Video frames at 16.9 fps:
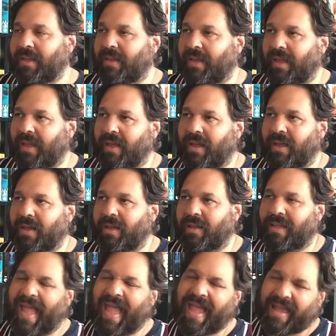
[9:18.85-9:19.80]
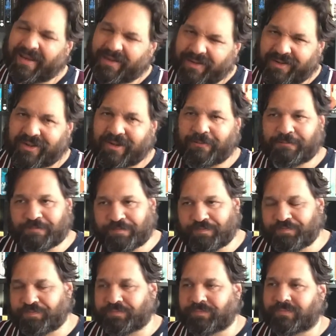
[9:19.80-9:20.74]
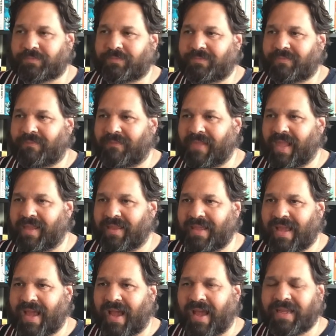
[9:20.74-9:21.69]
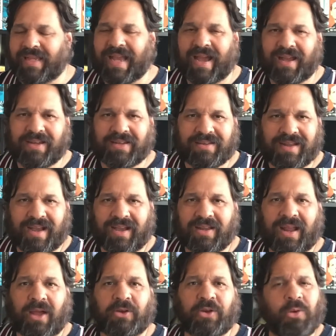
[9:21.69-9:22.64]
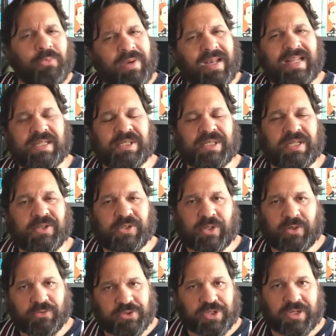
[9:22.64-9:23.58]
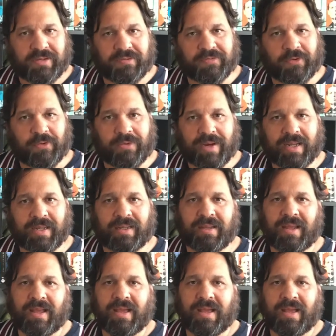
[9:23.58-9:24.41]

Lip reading: And yeah, I don't really see a solution for it.